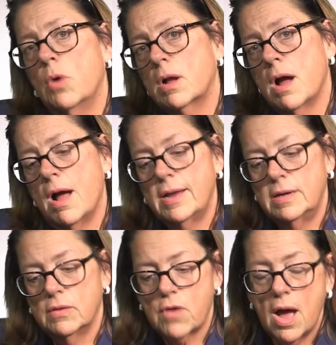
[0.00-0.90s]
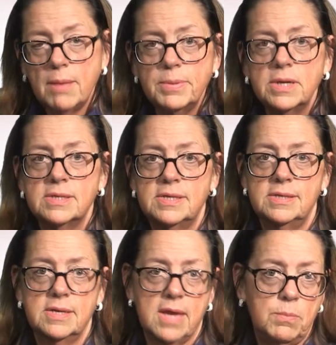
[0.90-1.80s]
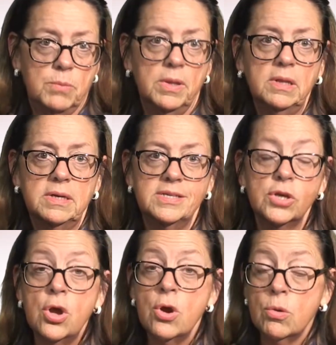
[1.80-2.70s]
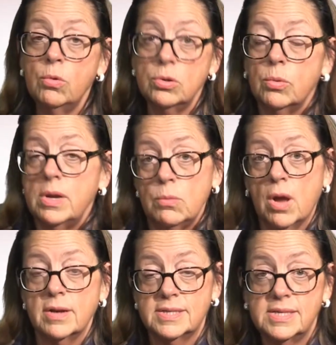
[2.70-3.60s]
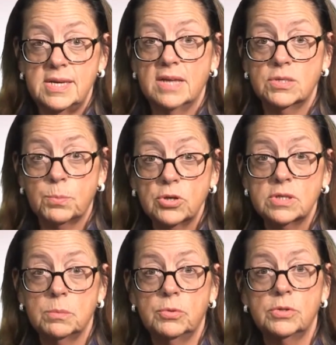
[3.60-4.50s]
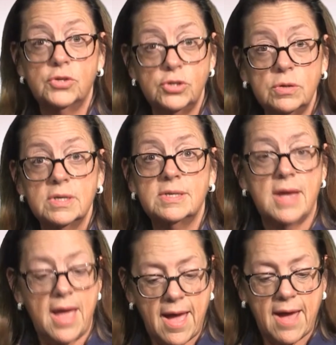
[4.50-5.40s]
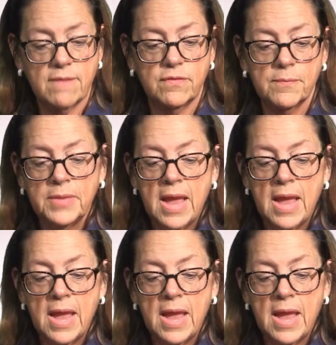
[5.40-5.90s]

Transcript: what kind of competencies and capabilities would we want a CS principal student to have?